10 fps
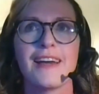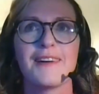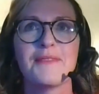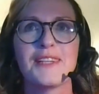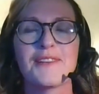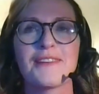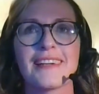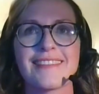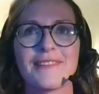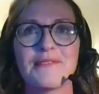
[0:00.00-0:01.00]
yeah, I mean, you're
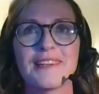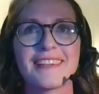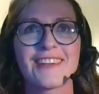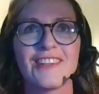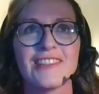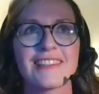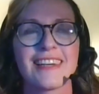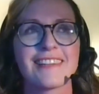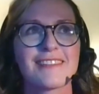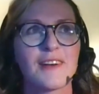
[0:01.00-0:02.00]
right. The word cult
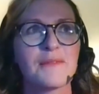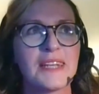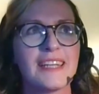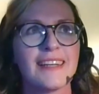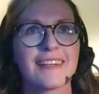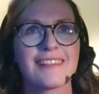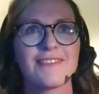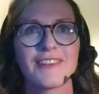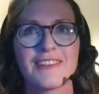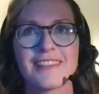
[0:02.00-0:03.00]
has so many
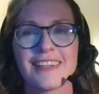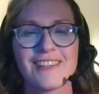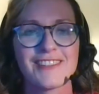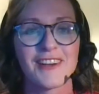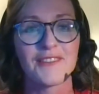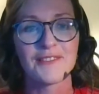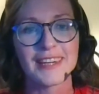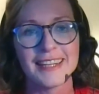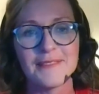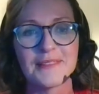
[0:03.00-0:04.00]
negative connotations. I
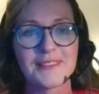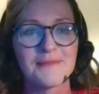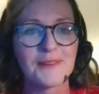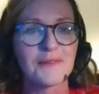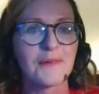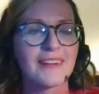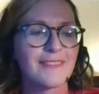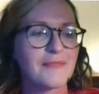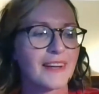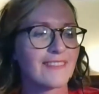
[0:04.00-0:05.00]
really want to move away
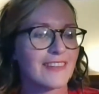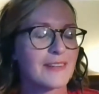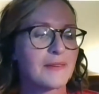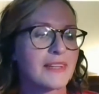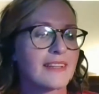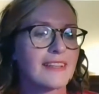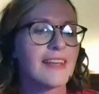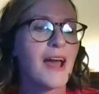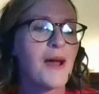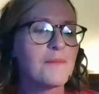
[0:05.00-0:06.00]
from that very
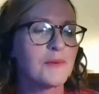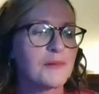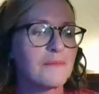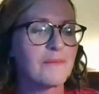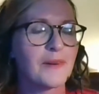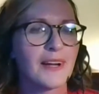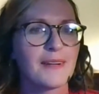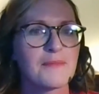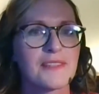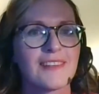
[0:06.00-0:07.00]
quickly. But
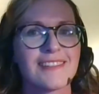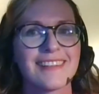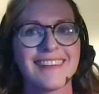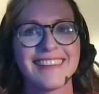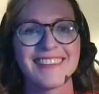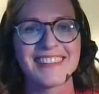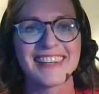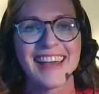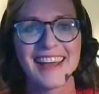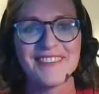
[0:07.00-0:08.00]
perhaps there's
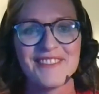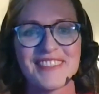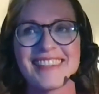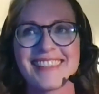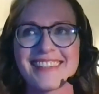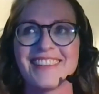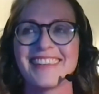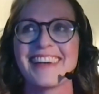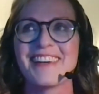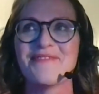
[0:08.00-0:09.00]
an emphasis
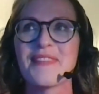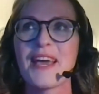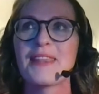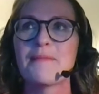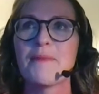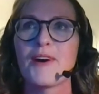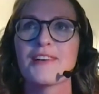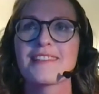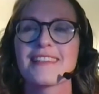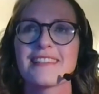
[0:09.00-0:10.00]
on the
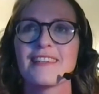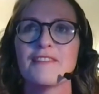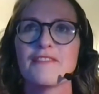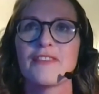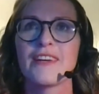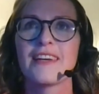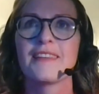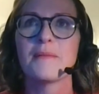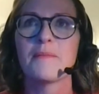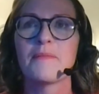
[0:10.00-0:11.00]
positive
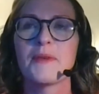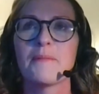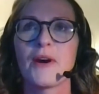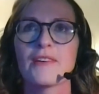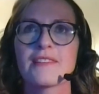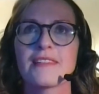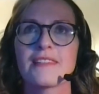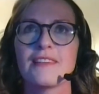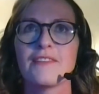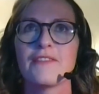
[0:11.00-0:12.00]
the
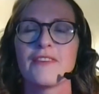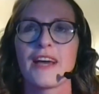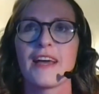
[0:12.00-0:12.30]
positive